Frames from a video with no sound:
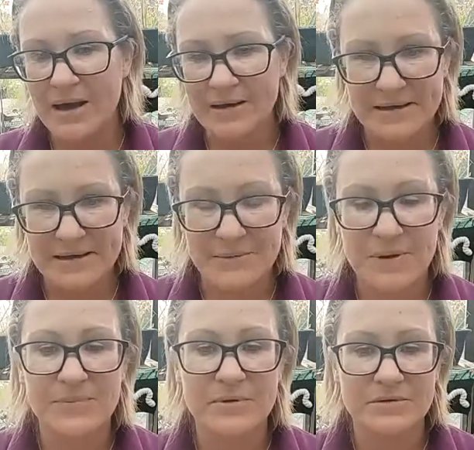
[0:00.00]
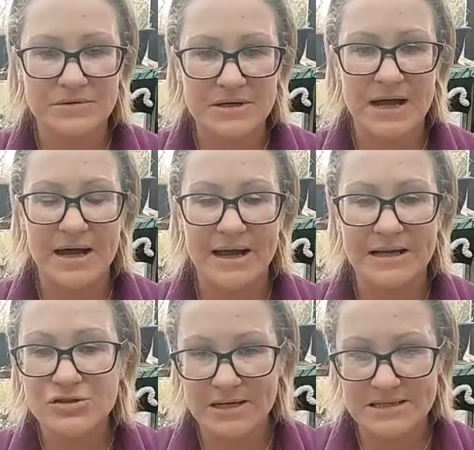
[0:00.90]
get people
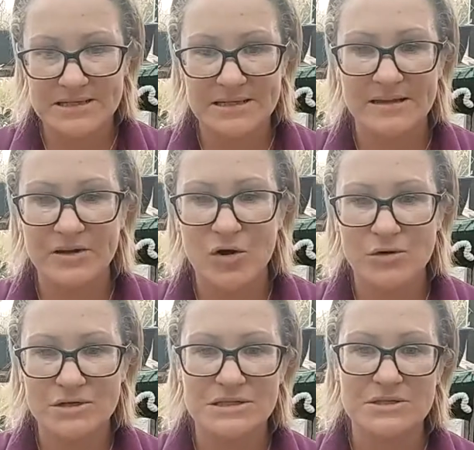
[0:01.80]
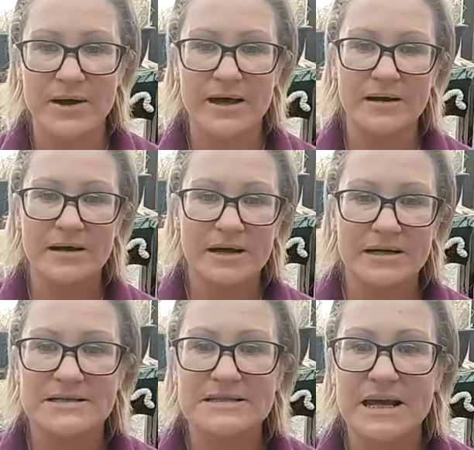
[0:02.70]
interested in the course as well,
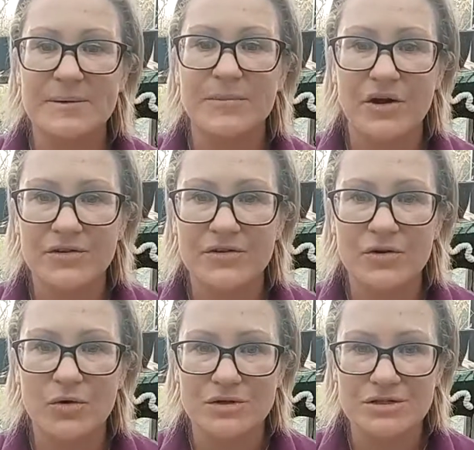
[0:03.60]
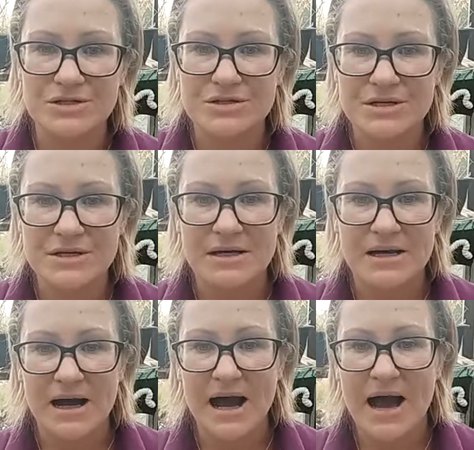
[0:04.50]
and to take part in the course.
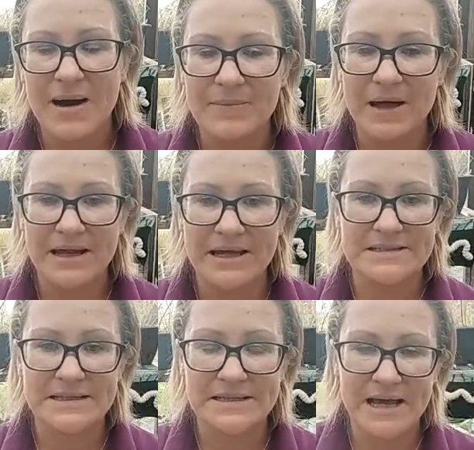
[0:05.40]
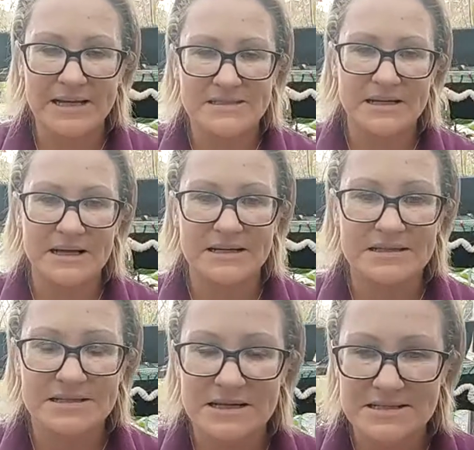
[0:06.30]
And I did that.
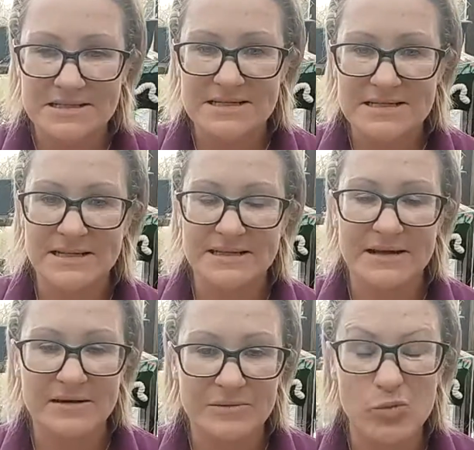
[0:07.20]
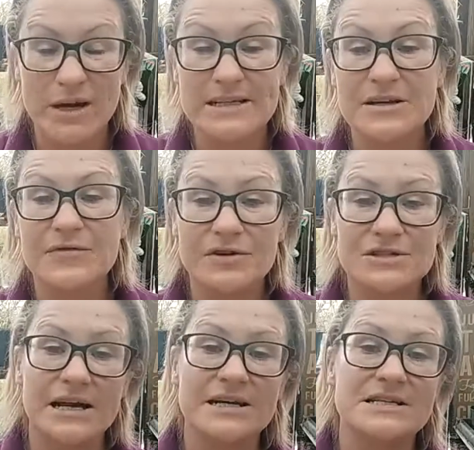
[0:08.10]
And as I said there, what I did first
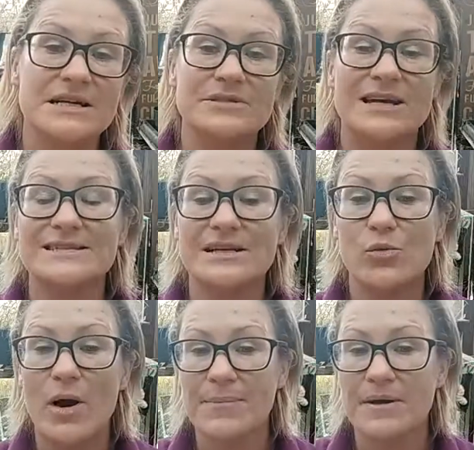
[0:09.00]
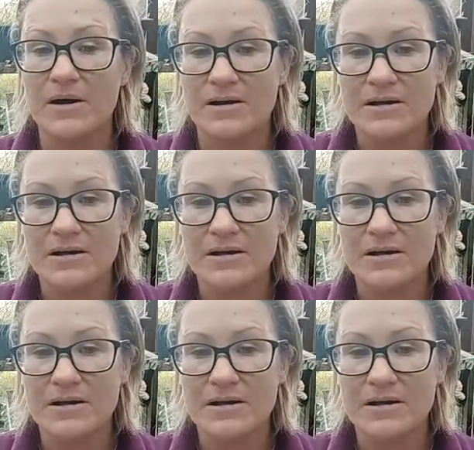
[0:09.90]
actually was I did a webinar